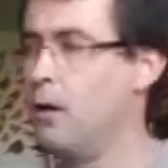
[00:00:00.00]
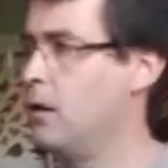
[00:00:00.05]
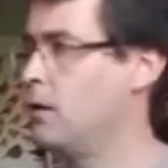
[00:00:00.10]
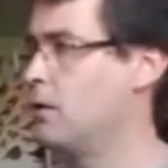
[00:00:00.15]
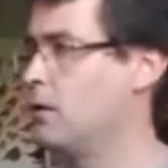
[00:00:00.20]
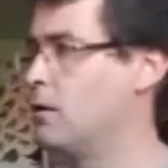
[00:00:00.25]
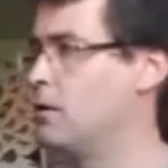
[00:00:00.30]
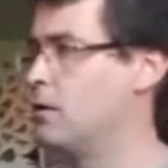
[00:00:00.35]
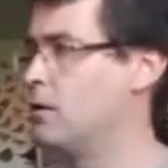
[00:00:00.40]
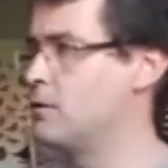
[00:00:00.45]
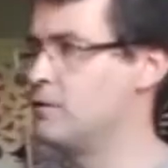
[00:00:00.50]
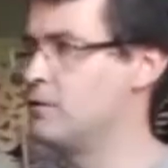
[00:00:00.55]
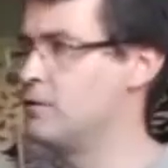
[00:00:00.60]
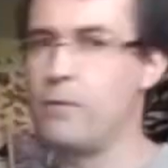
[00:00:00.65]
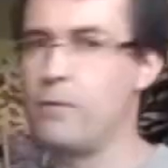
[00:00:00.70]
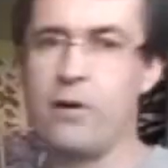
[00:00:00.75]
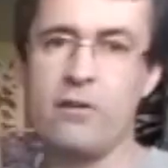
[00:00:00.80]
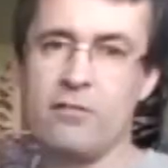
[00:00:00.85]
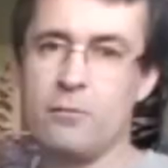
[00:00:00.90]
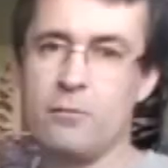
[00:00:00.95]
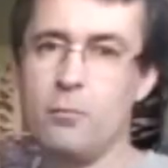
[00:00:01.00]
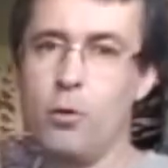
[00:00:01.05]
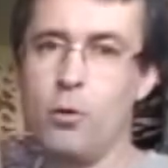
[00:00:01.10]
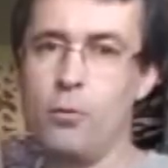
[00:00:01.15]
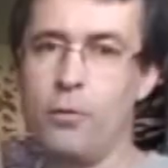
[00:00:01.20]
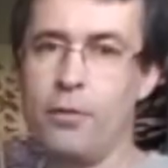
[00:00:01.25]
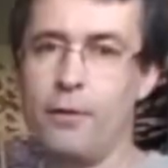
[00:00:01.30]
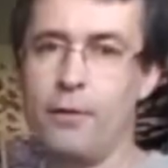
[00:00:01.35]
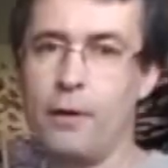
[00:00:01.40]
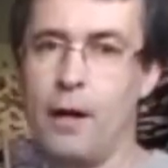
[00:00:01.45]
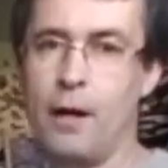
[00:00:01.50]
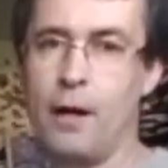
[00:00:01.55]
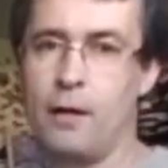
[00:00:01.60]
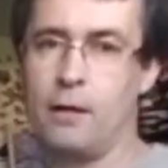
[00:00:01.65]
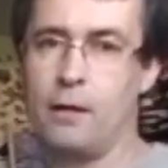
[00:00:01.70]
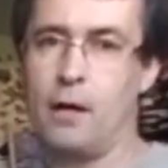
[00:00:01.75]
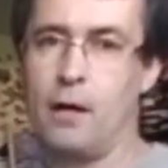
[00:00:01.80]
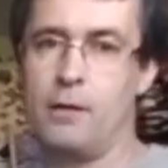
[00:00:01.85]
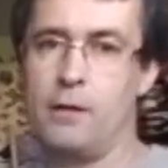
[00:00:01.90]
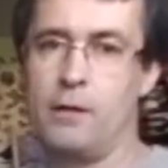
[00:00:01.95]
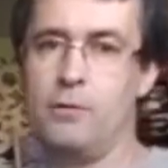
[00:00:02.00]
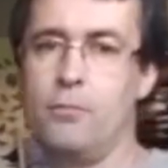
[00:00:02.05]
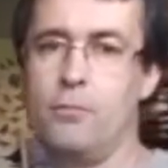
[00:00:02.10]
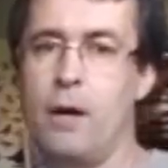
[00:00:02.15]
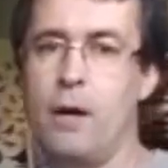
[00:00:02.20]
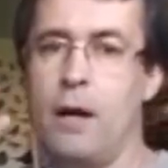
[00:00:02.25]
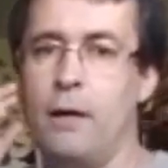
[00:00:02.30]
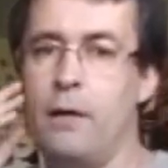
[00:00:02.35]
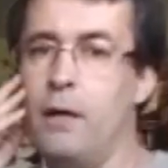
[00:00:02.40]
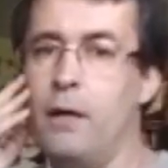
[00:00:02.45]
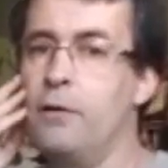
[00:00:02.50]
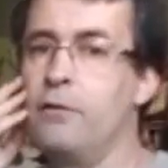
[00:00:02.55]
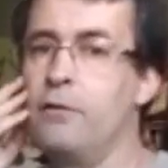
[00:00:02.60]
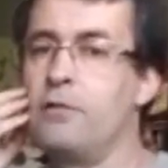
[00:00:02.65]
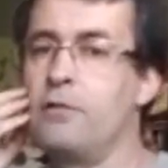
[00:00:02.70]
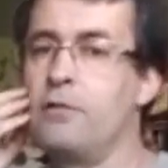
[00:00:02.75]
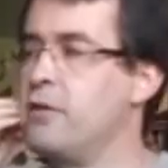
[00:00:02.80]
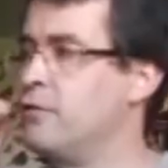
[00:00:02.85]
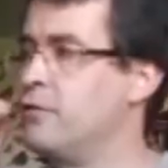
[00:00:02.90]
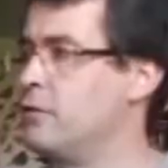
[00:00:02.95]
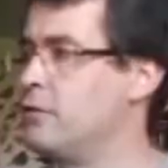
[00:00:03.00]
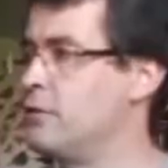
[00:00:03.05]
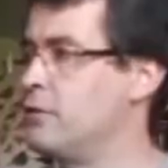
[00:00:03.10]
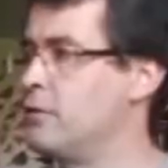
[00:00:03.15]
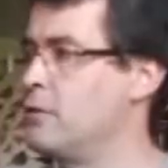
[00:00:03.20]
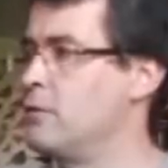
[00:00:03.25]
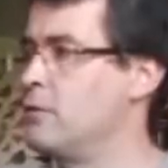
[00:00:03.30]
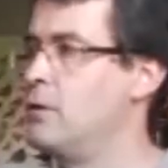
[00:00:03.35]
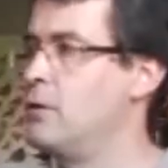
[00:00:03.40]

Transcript: It's very smooth. I do my illustrations on